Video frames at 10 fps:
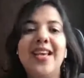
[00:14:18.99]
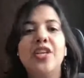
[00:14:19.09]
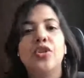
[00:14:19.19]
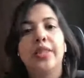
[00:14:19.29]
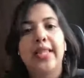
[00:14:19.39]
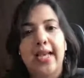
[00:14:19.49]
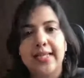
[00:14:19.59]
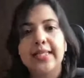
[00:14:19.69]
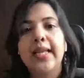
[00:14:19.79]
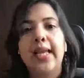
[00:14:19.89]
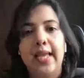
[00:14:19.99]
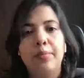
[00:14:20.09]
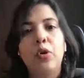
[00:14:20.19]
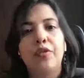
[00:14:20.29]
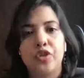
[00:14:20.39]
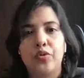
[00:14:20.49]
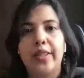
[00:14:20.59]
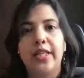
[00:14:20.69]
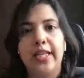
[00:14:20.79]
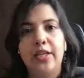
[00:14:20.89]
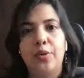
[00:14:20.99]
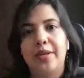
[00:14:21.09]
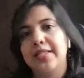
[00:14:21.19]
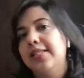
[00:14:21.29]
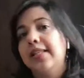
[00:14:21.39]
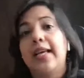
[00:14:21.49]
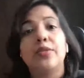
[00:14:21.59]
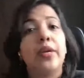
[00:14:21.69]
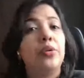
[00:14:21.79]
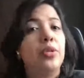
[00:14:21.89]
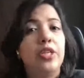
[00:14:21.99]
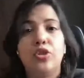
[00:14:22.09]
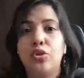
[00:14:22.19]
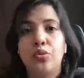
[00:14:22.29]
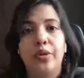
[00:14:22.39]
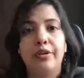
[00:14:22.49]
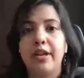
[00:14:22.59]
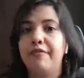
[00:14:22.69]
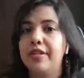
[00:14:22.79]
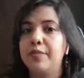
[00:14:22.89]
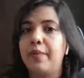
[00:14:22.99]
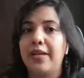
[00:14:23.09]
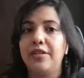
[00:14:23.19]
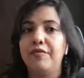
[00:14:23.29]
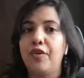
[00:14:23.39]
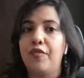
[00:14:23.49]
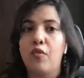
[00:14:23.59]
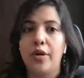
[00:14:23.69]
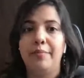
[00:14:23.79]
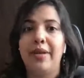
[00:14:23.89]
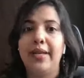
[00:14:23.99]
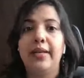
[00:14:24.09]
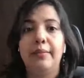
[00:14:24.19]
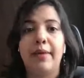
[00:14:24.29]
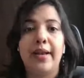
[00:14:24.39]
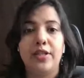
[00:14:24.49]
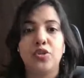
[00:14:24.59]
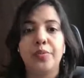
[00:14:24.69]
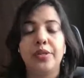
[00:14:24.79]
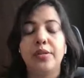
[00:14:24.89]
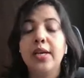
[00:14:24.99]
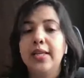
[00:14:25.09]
So that is the aim of strengthening your muscles, and that's why you need to do it irrespective of what medical management,